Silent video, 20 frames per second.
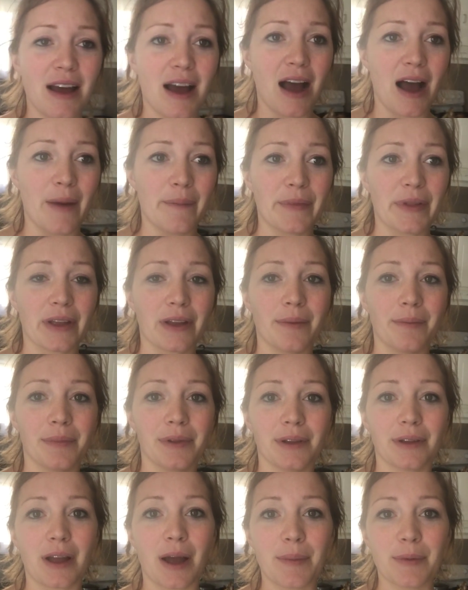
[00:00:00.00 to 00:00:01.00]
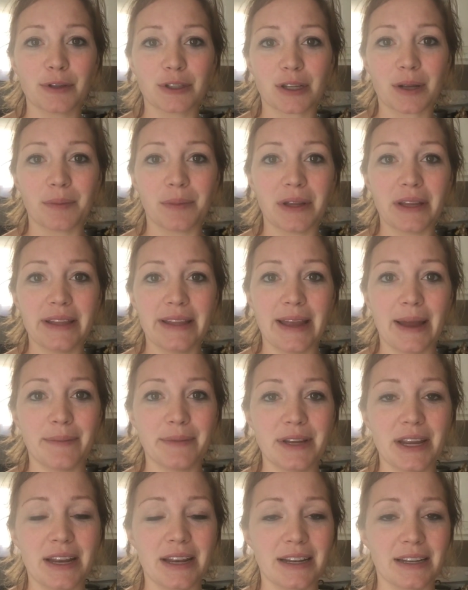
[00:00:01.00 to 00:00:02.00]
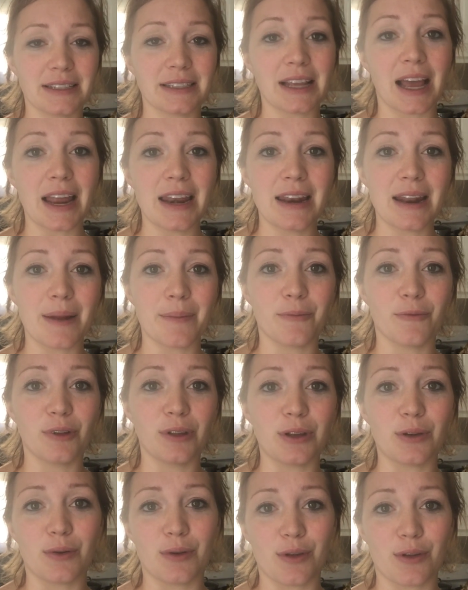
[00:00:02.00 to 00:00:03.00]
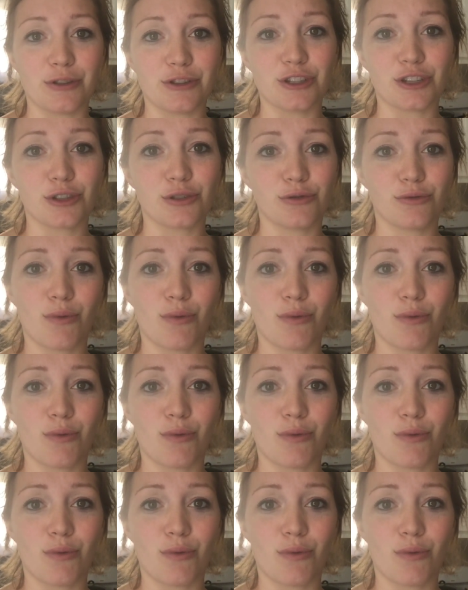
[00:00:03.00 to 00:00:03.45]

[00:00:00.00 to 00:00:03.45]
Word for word: The cupboard's completely empty and I decided I'm really going to just